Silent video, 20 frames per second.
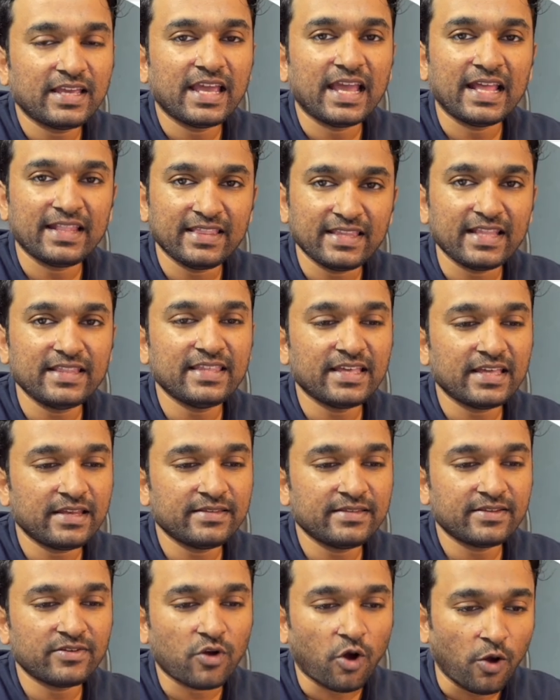And then there
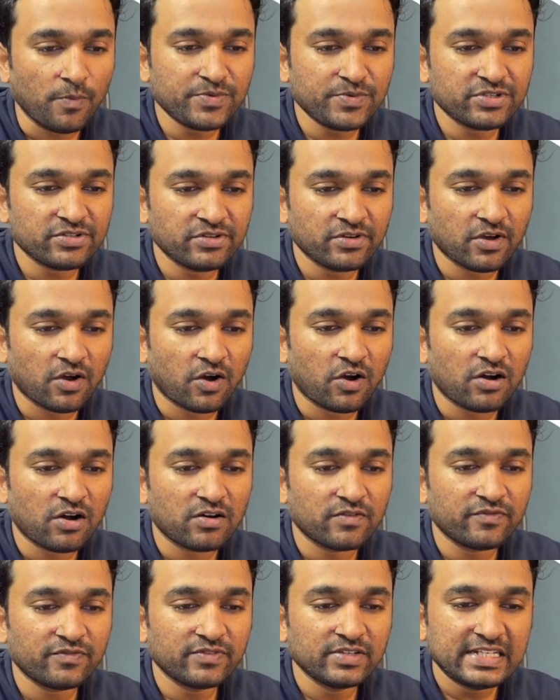is an option
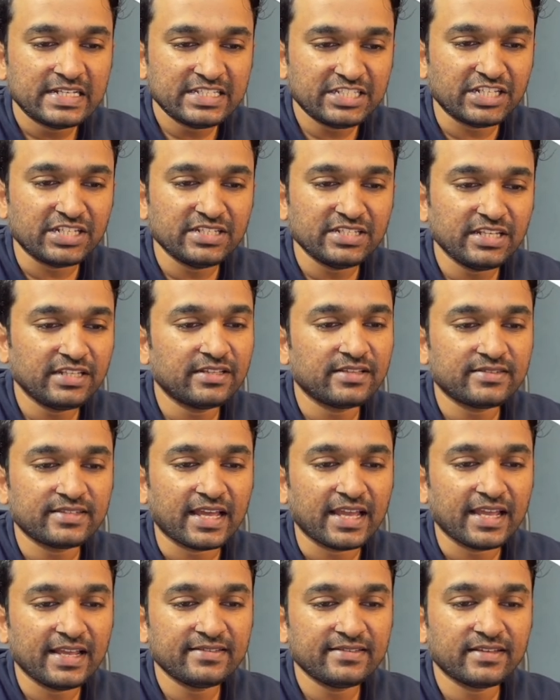of changing the
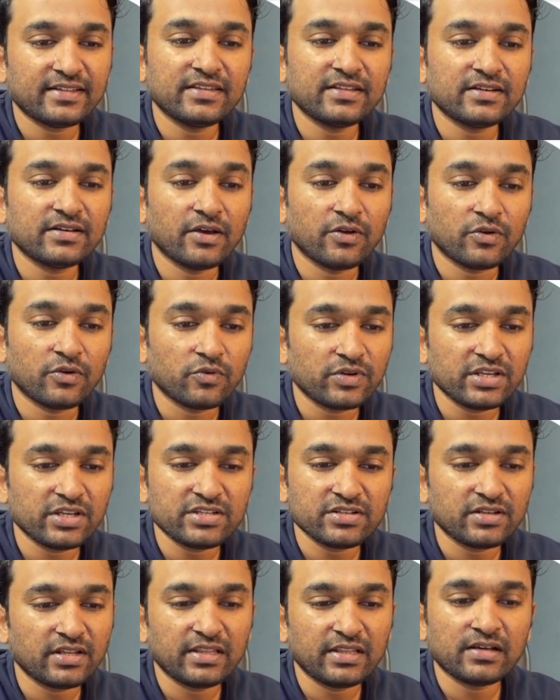size and the
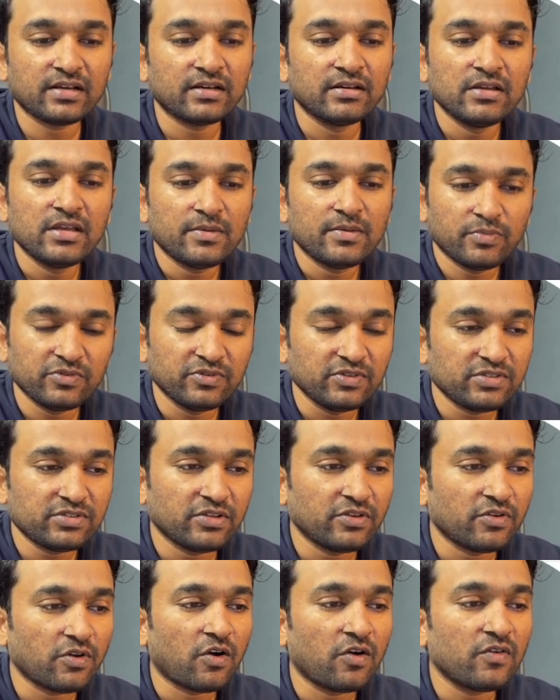rotation and the
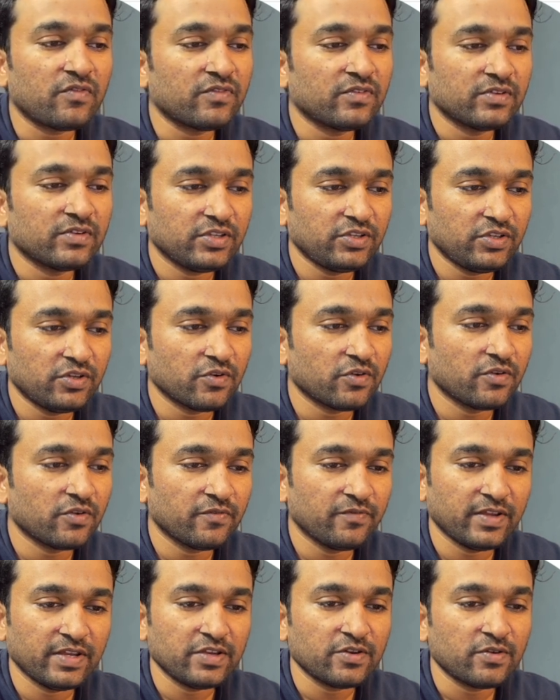position of your
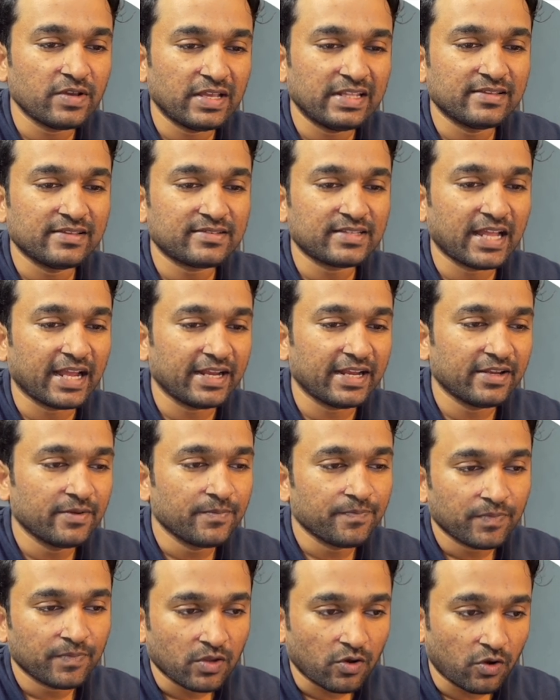video in the slide.
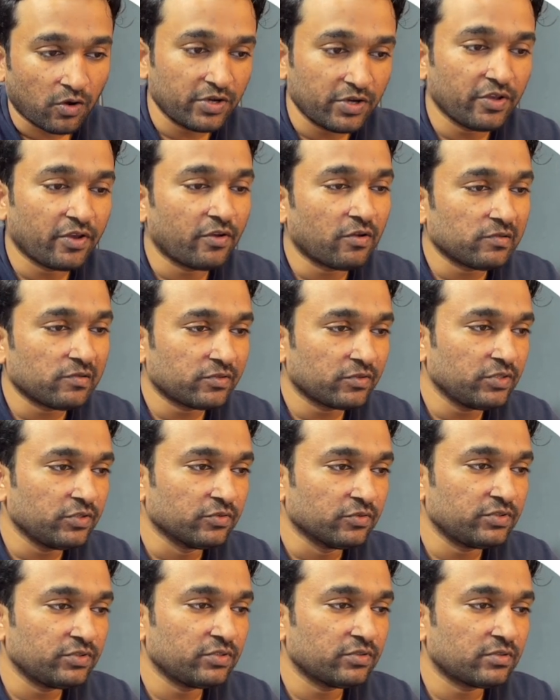Or you can also
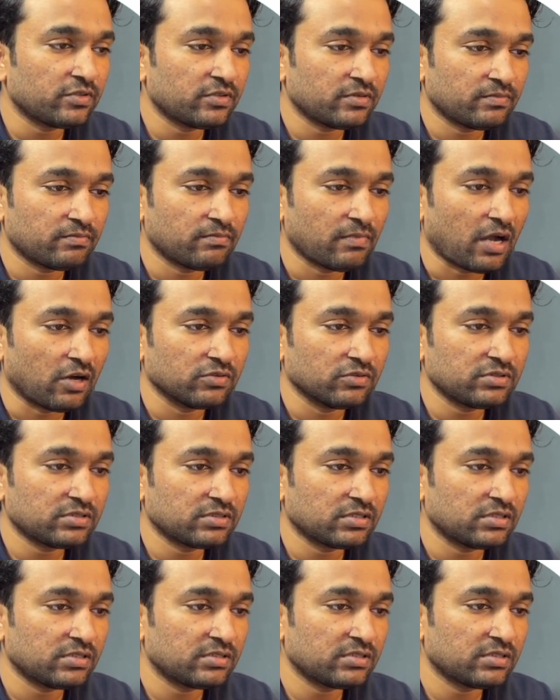use your mouse
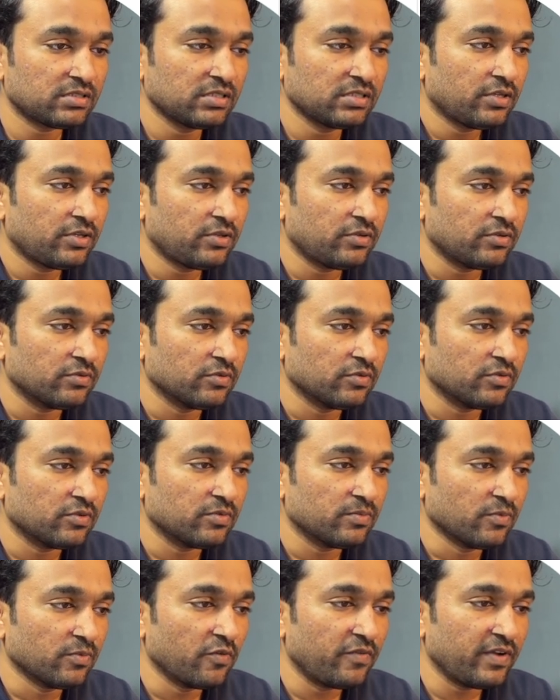cursor to
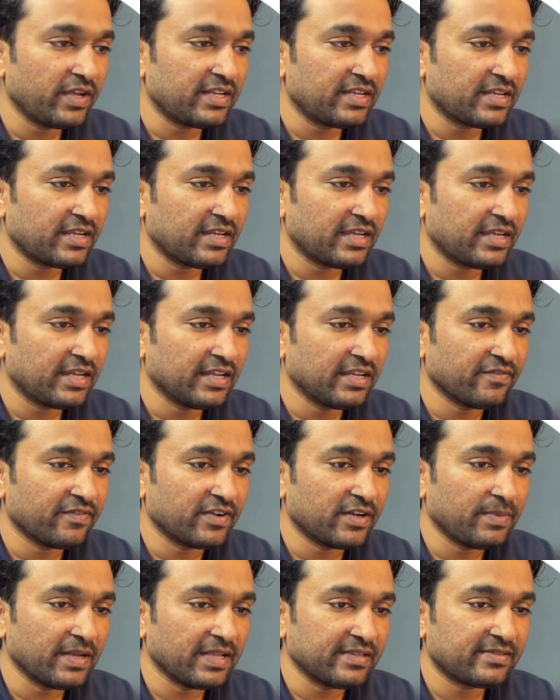move it in
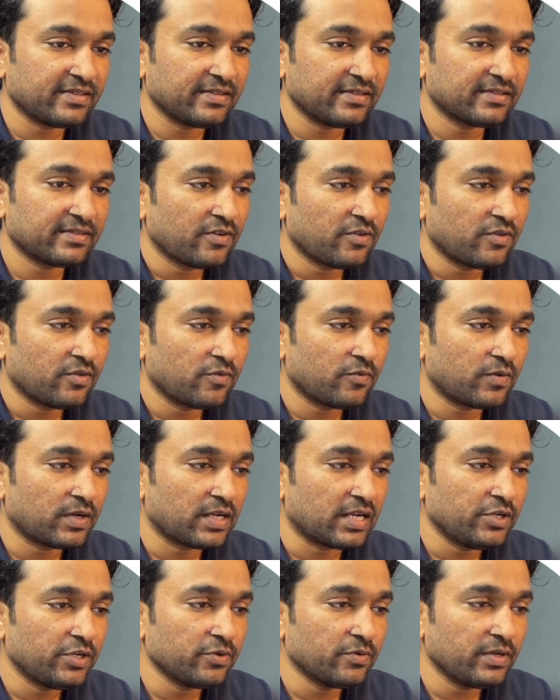different places. What
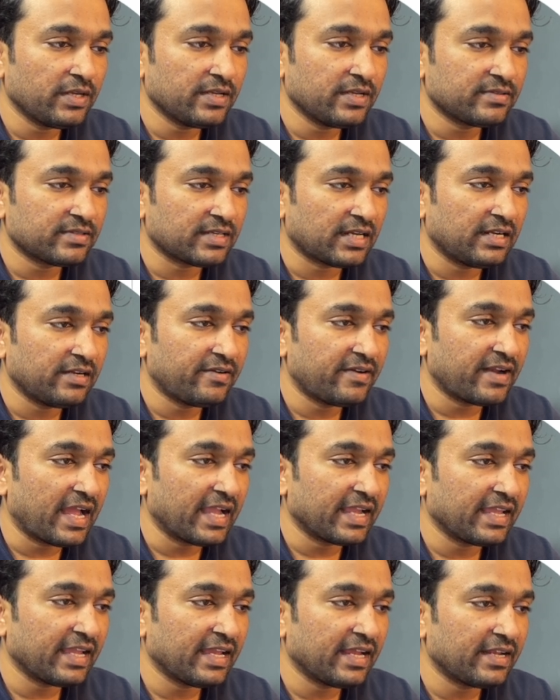I'll do is I'll
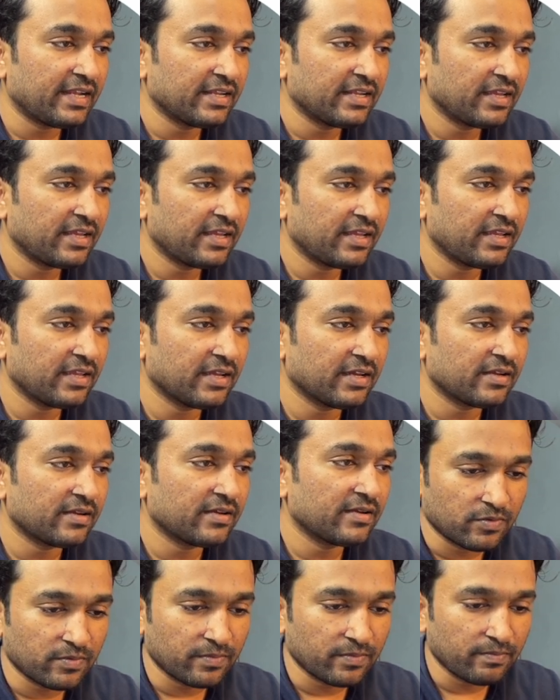drag it here,
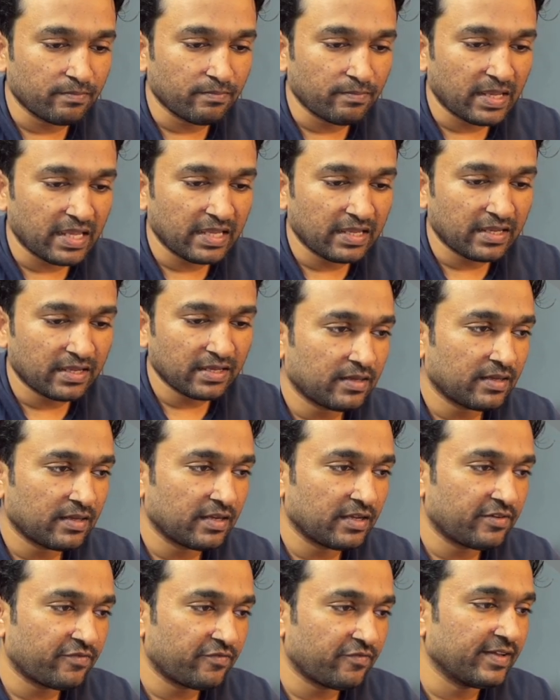make
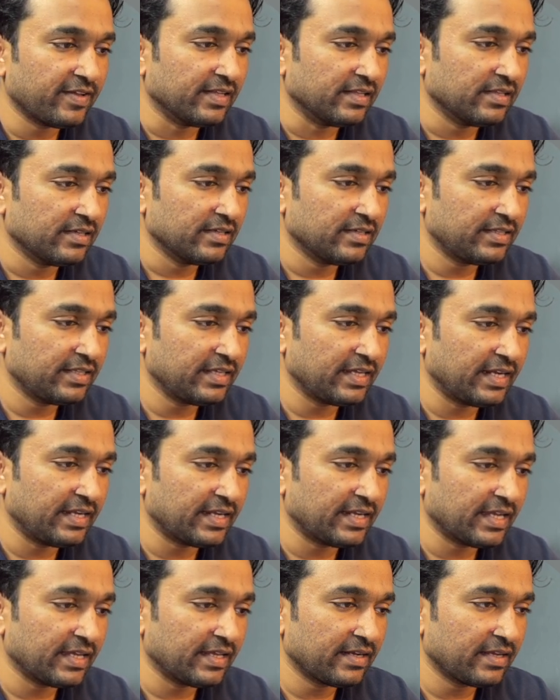it fill the
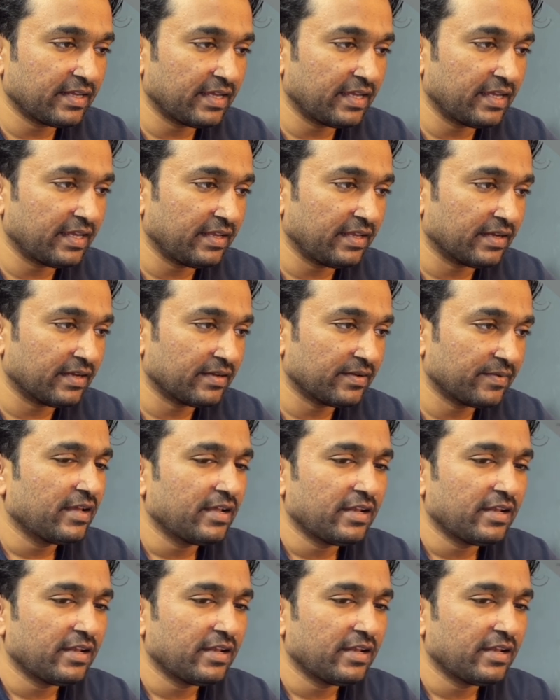entire area.